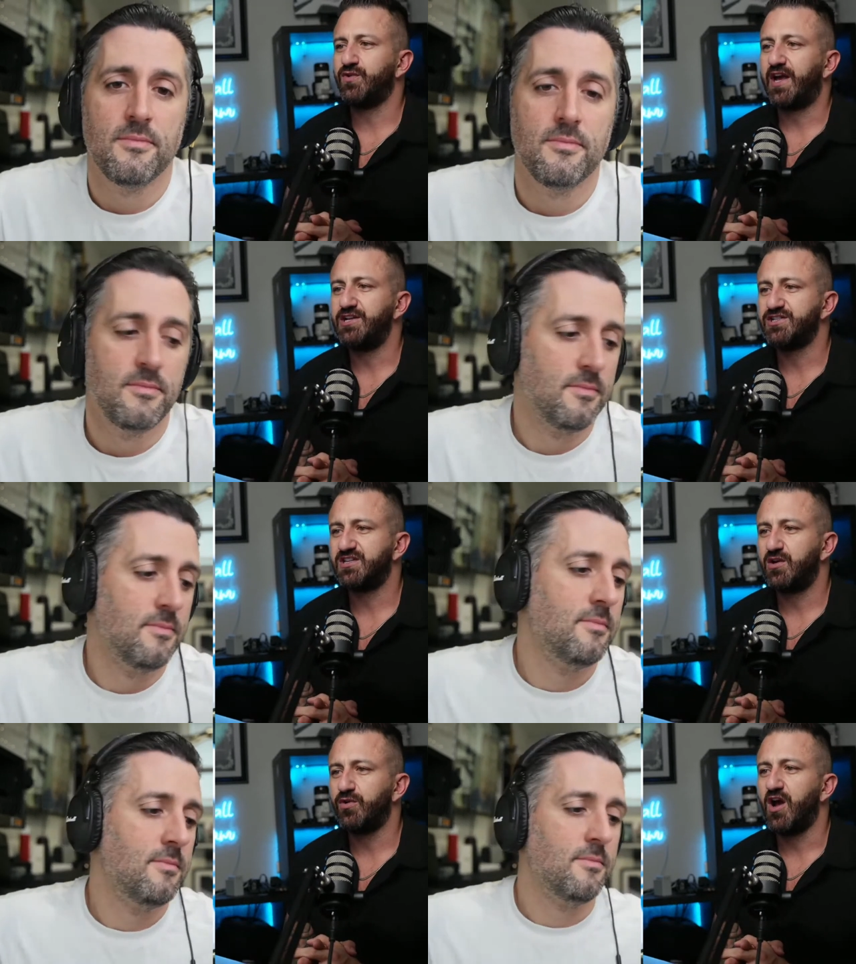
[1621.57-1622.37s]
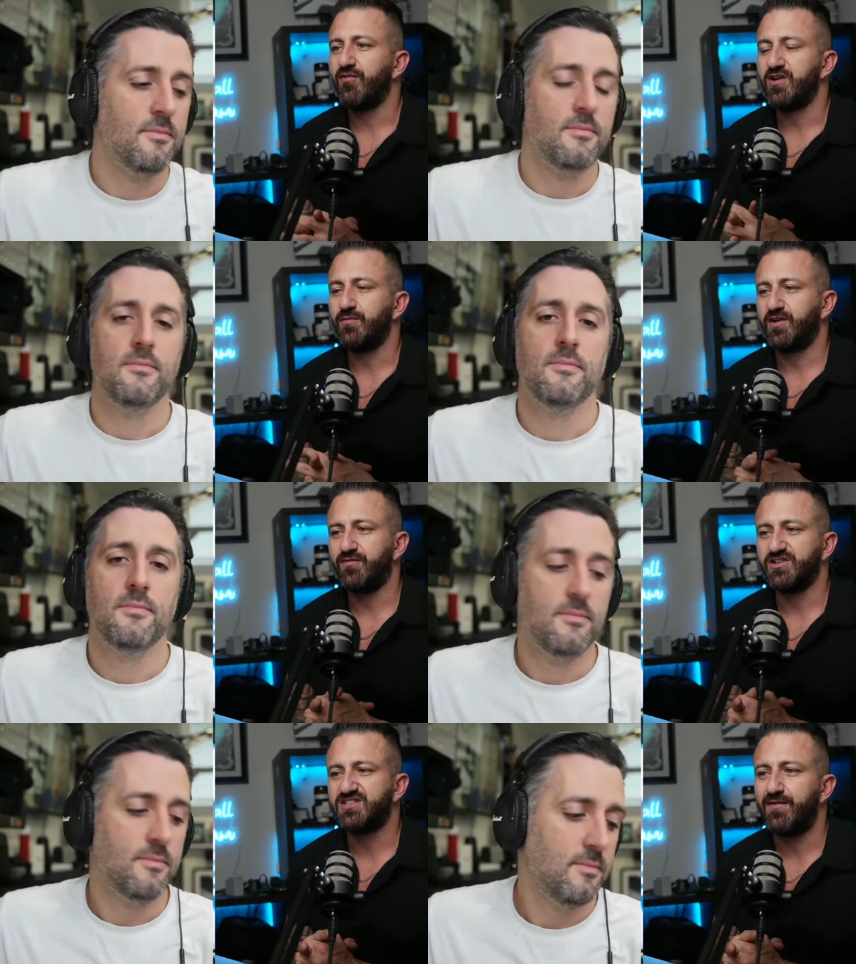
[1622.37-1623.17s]
Speaker 1: agency. We cover we
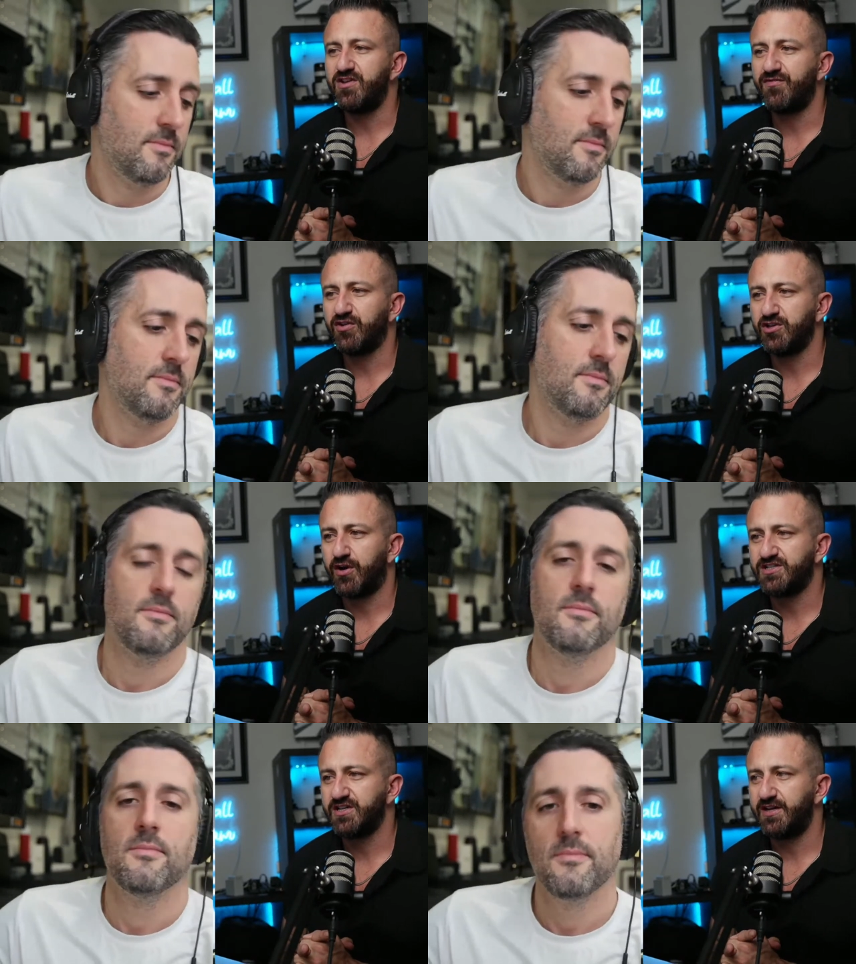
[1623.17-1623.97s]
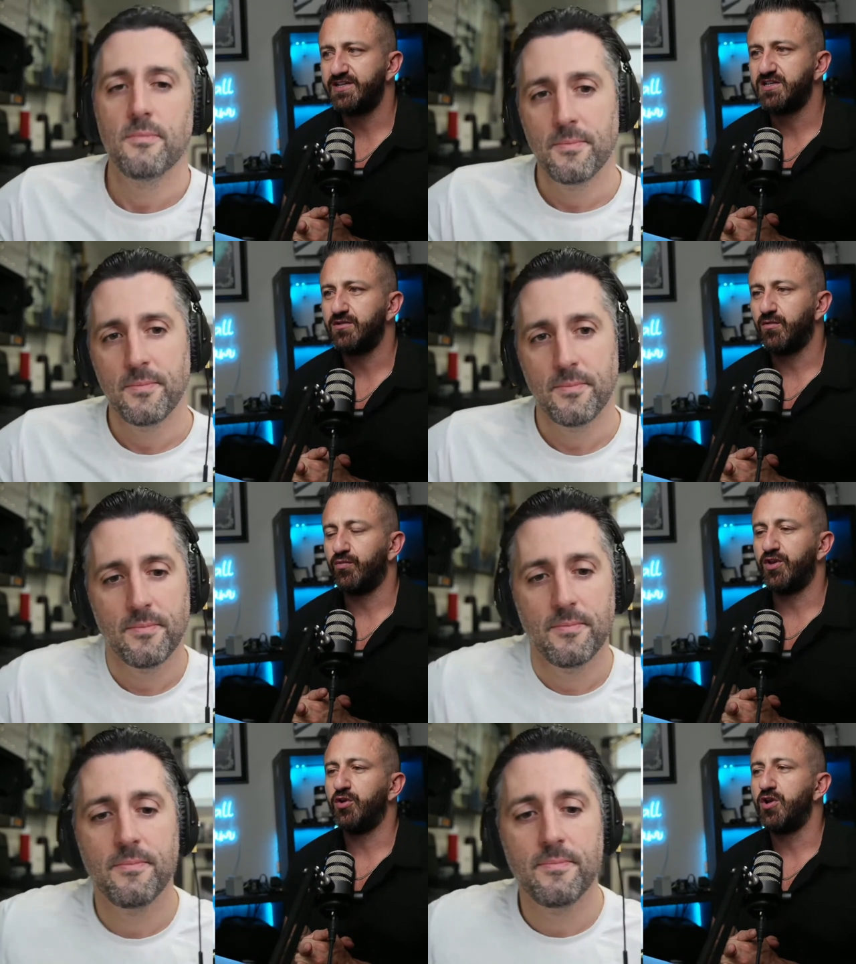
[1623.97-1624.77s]
cover seven different large cities, and
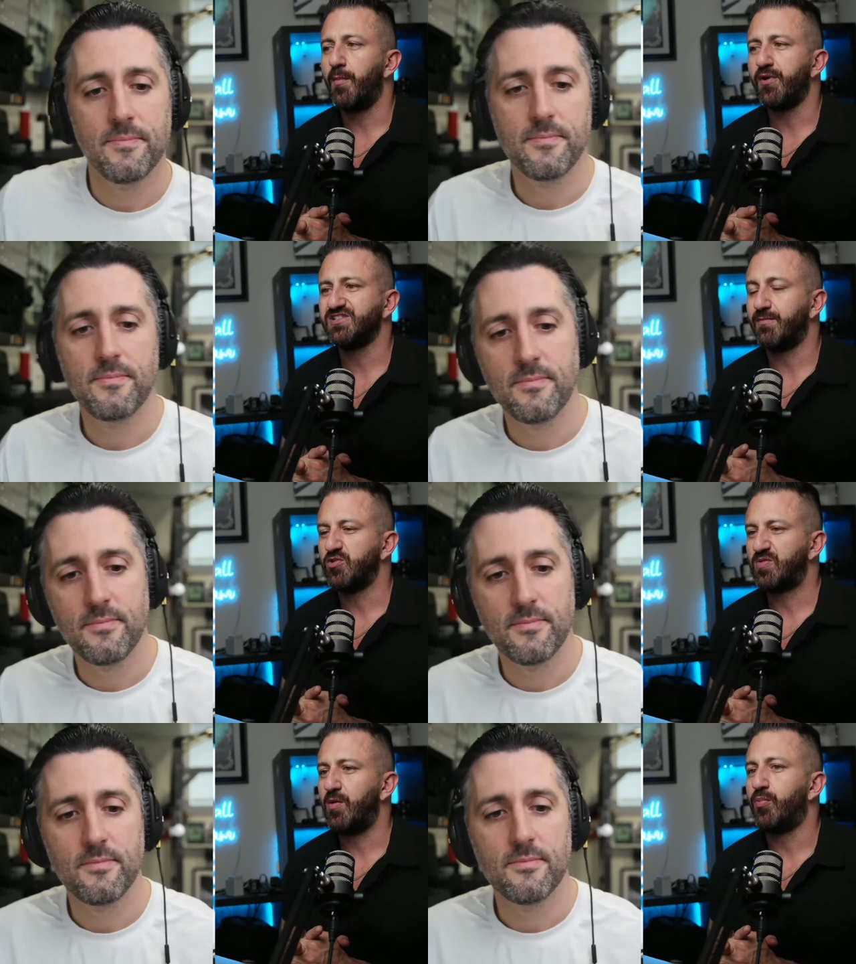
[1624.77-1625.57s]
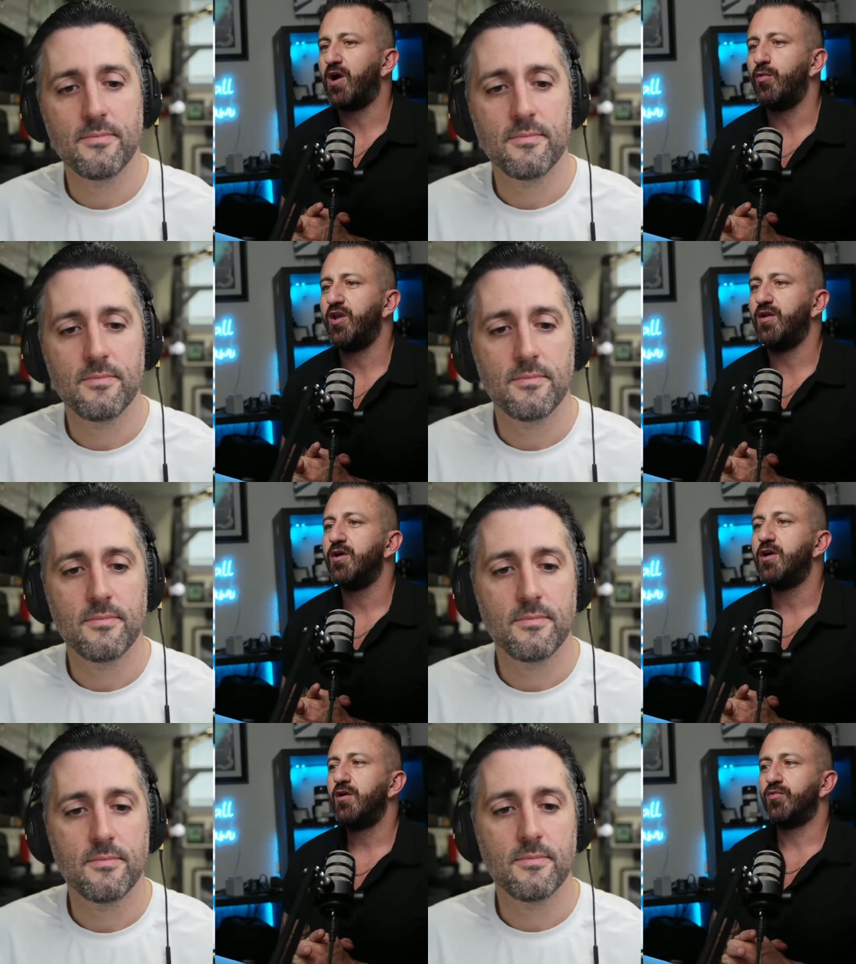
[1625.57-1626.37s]
we do numbers that most people probably wouldn't
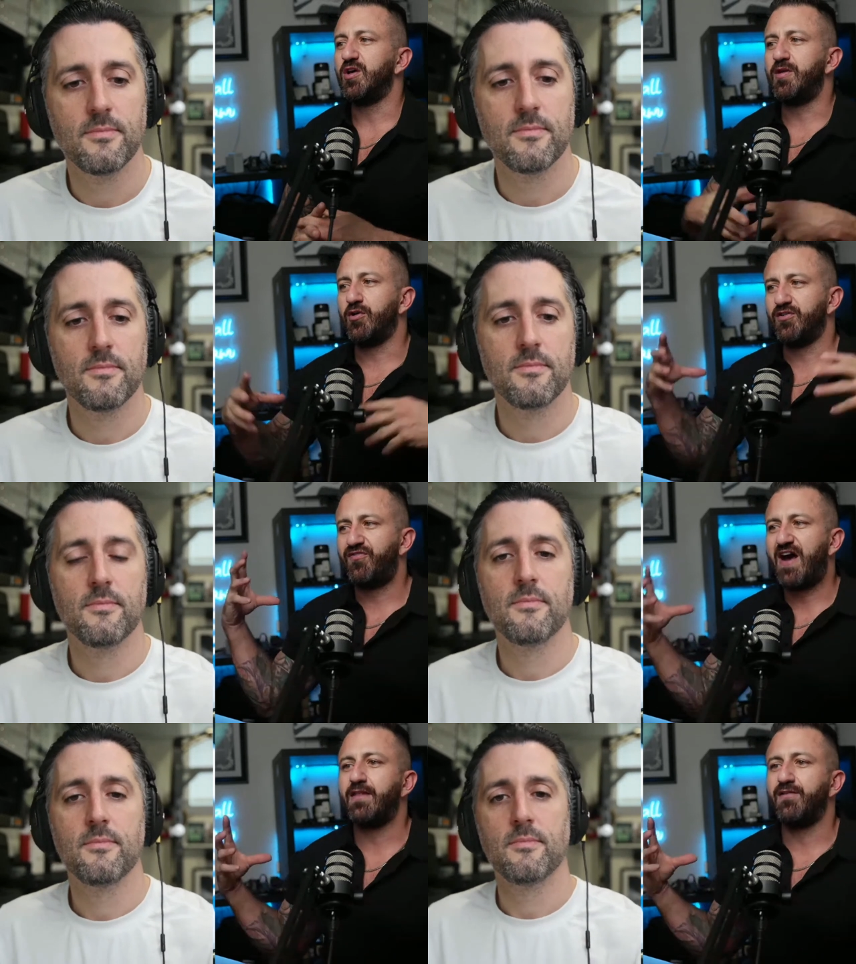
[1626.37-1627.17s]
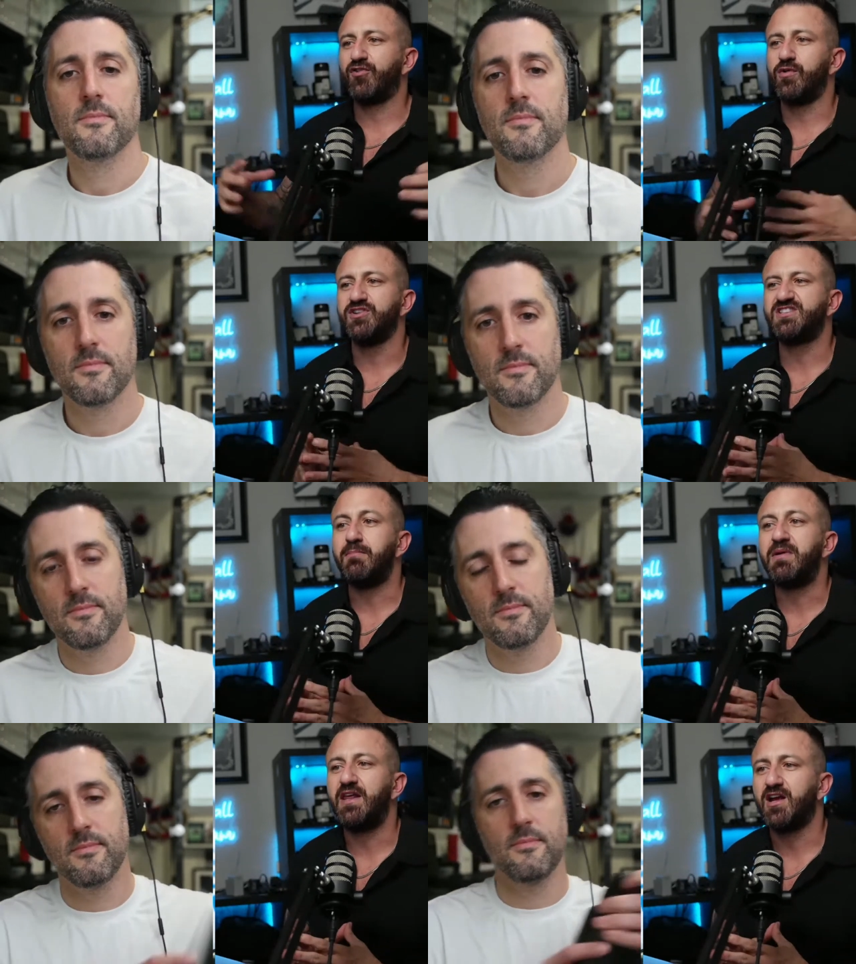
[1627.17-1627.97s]
really be able to fathom for a real estate
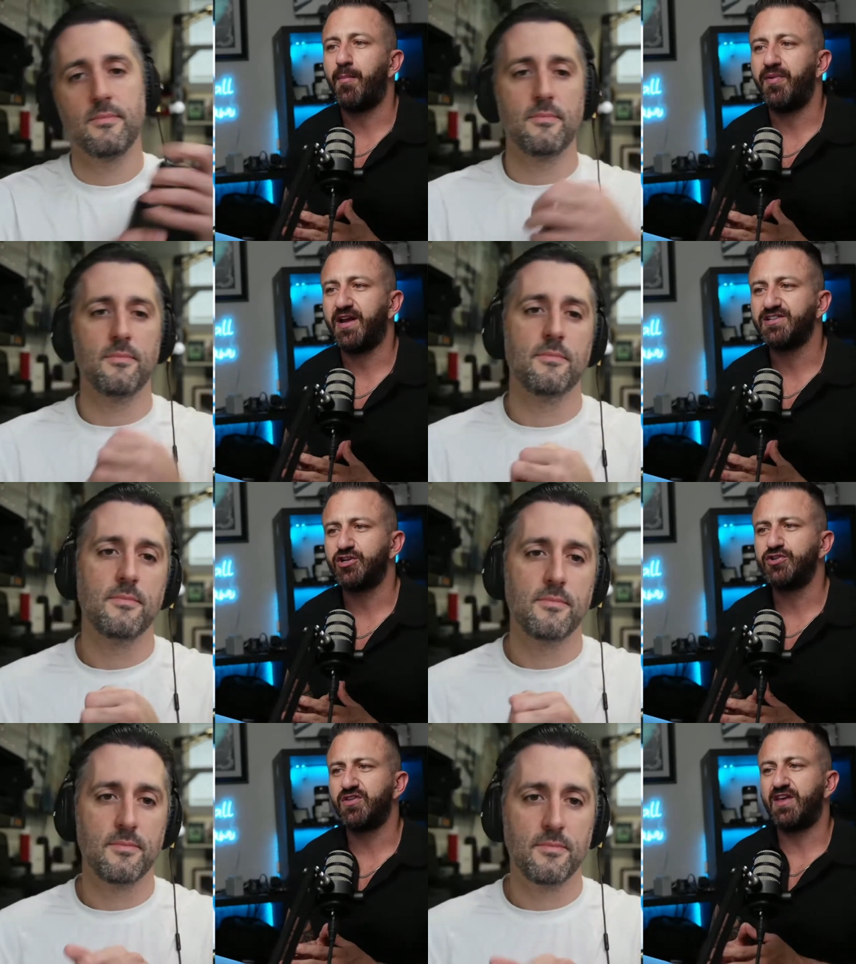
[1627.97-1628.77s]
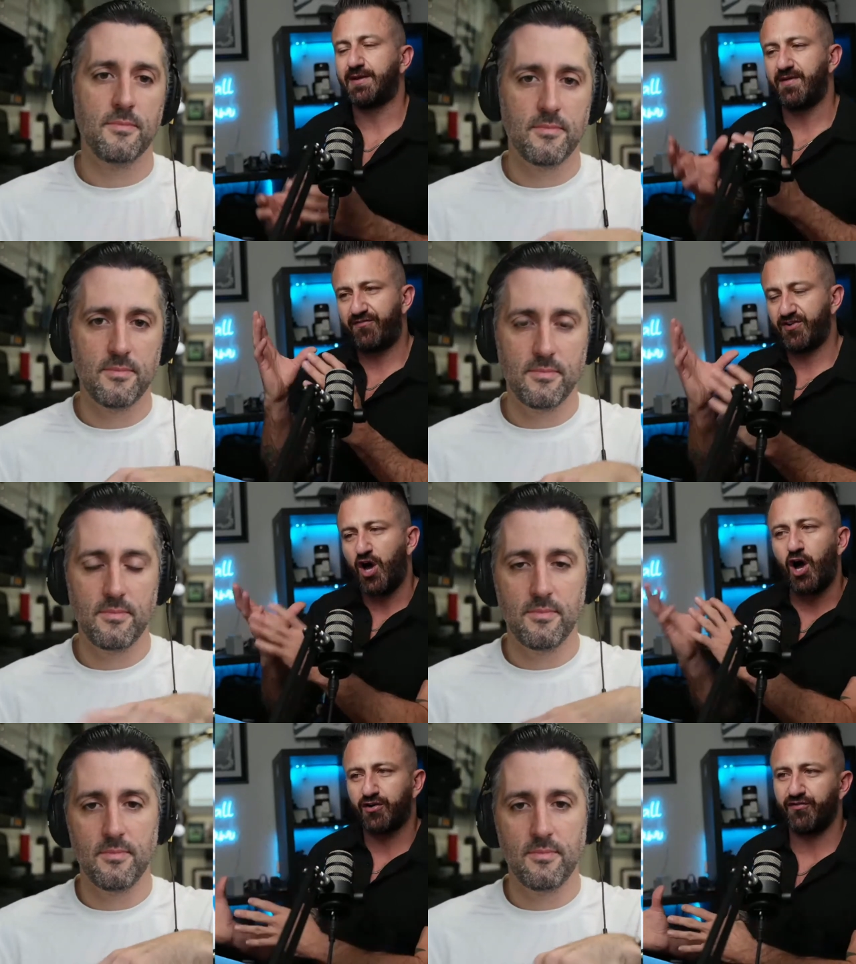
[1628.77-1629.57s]
media company because they're used to thinking about
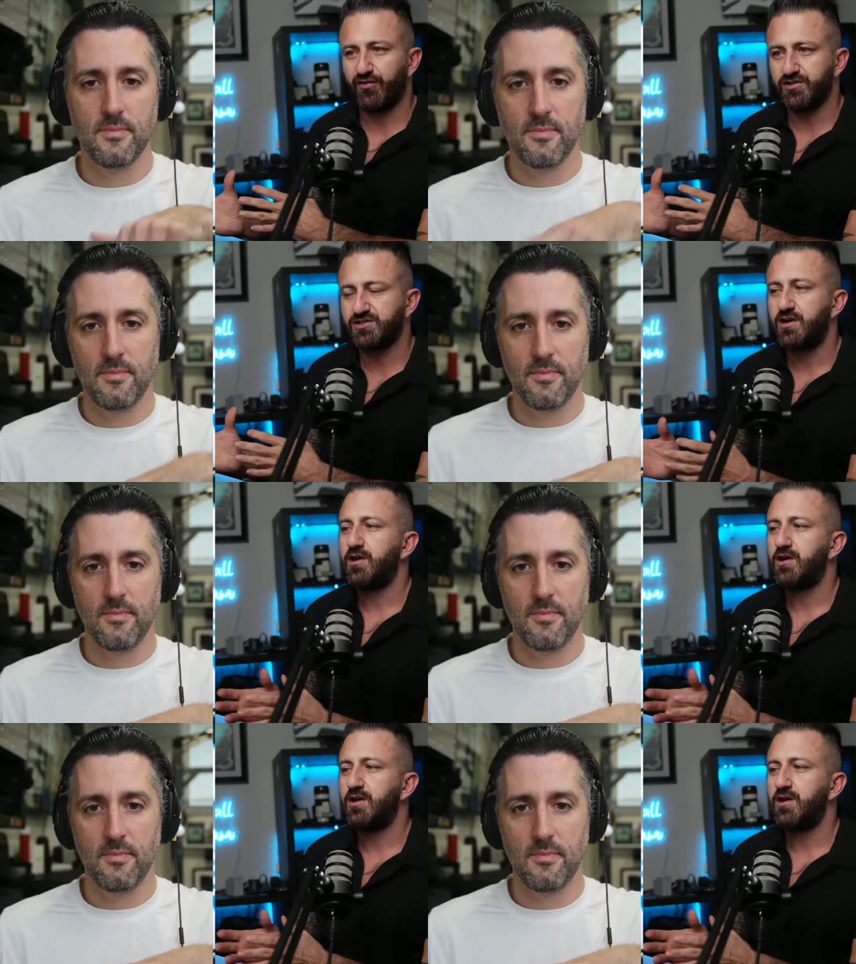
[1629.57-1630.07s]
photographers.